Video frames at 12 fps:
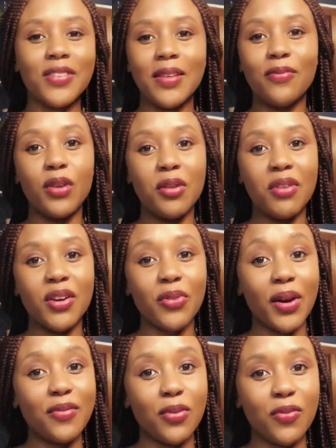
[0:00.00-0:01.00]
I'm very
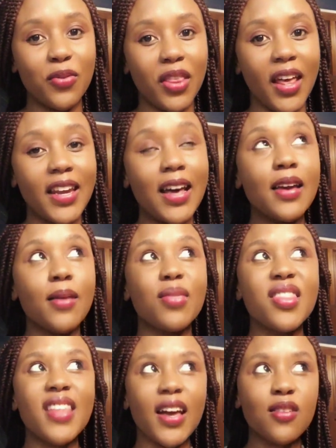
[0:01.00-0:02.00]
grateful for that. I am
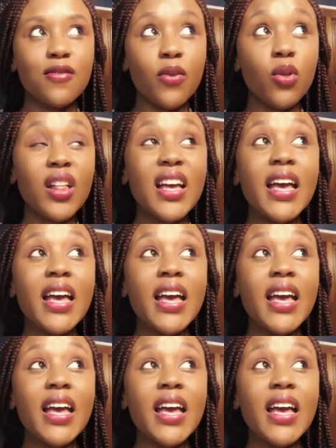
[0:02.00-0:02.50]
thankful.